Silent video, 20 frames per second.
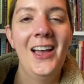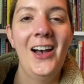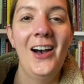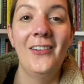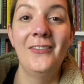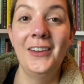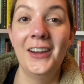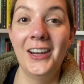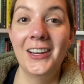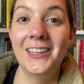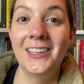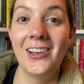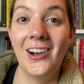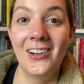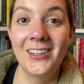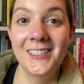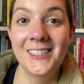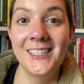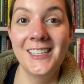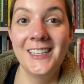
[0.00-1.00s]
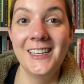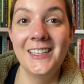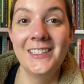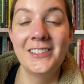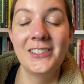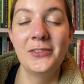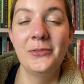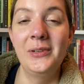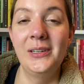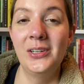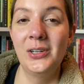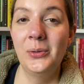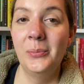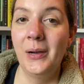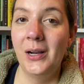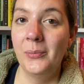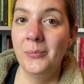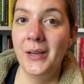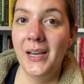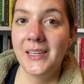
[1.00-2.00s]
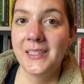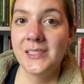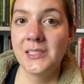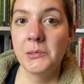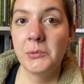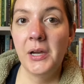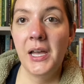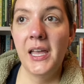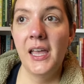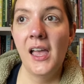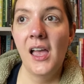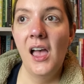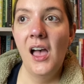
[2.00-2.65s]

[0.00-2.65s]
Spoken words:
a very young teenager, when her mom passed away.